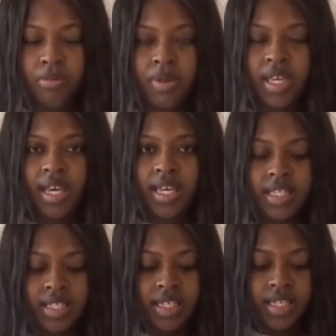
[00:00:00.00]

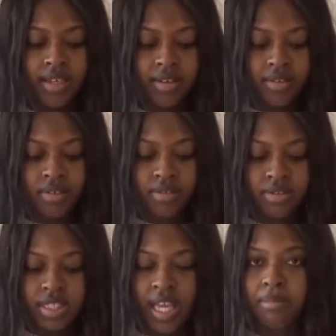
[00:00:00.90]
P80
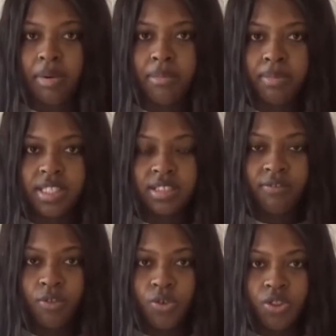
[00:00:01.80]
sandpapers
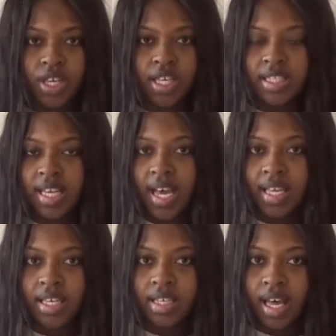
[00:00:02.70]
for the
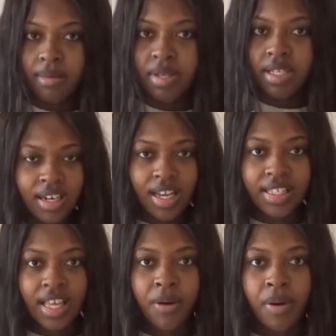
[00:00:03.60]
entire cupboard.
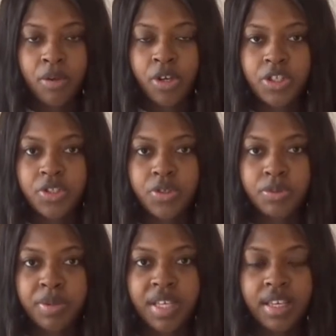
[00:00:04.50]
Right now I'm going to
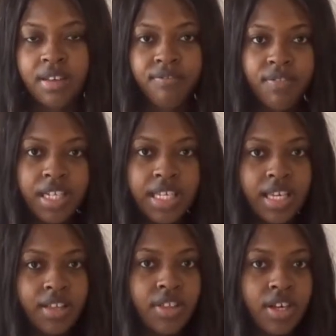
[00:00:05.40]
be
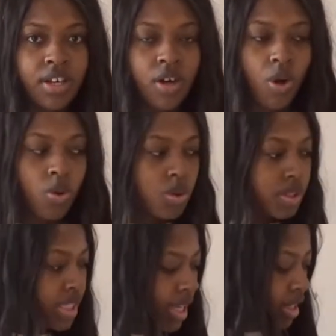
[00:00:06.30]
filling the
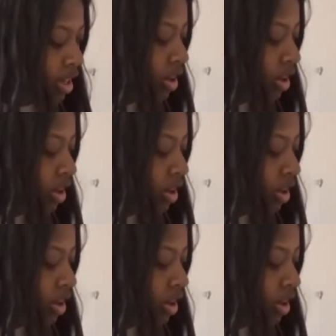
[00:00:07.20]
holes that